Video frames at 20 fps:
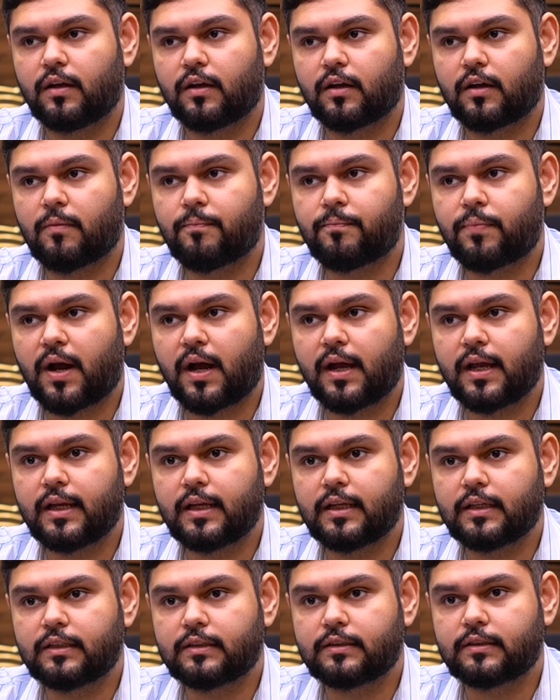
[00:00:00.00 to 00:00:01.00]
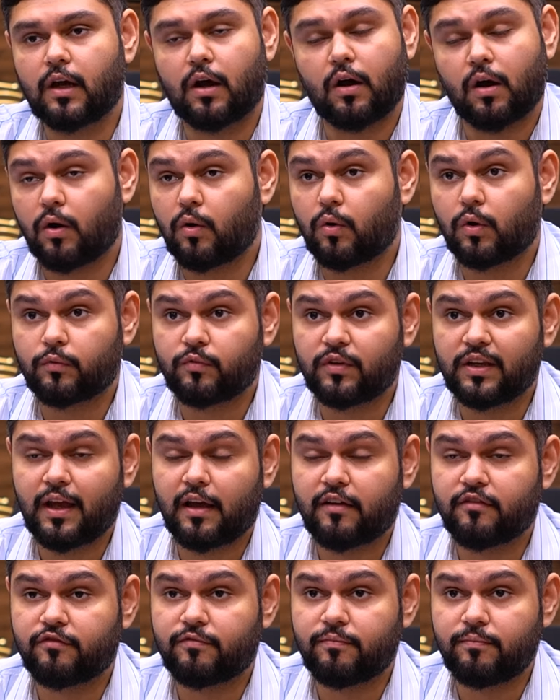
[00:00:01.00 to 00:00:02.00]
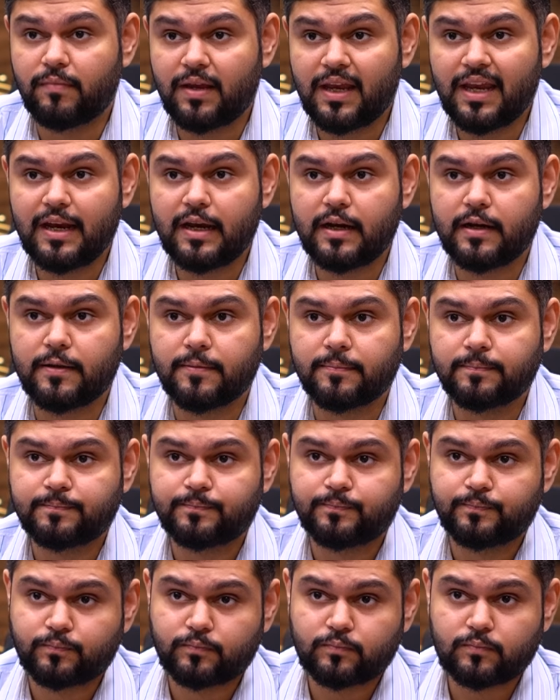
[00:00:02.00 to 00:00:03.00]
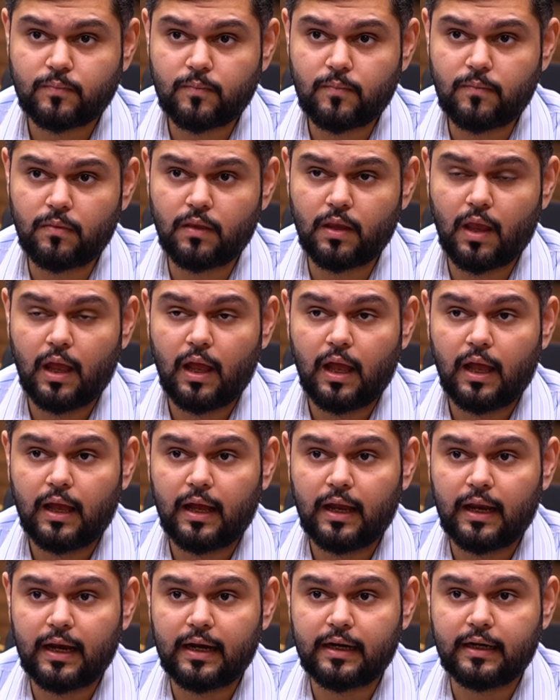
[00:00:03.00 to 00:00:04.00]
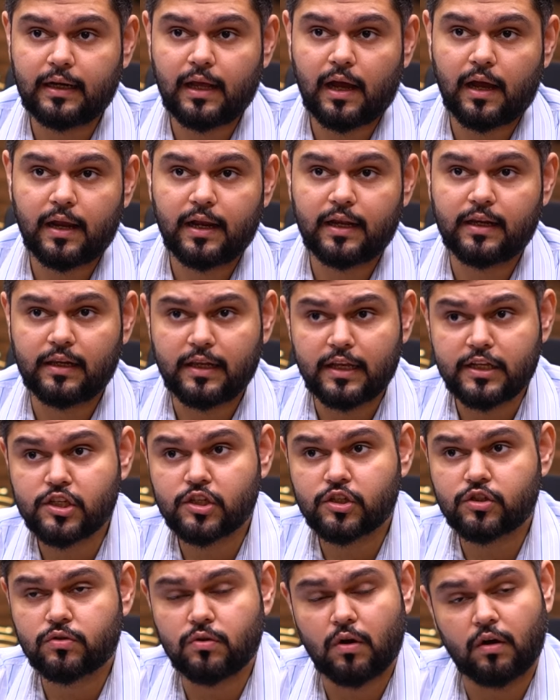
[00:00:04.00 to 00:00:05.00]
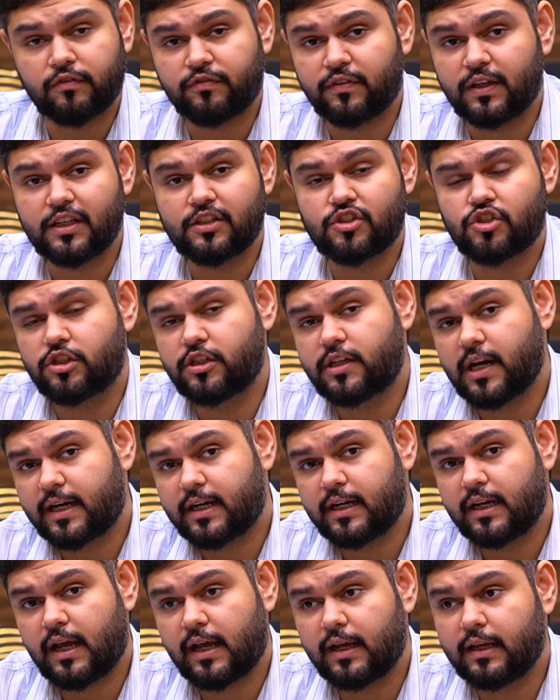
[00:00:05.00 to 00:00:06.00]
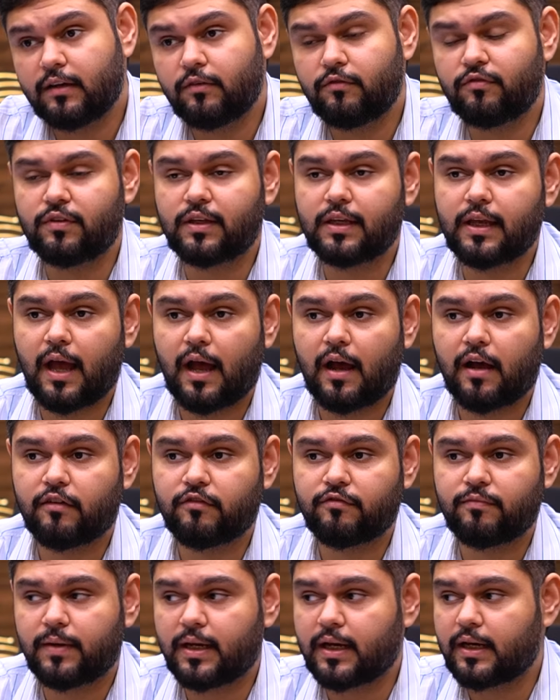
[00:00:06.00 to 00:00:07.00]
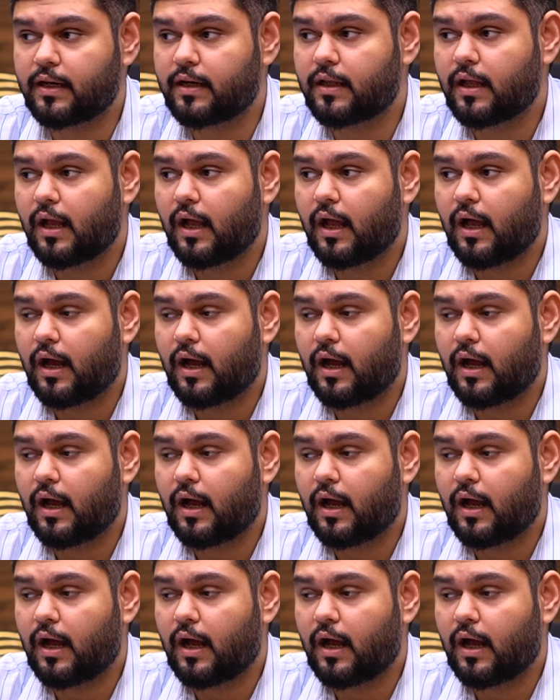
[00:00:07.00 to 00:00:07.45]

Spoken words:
comprised, or we have made entire lists of each deadline. We have made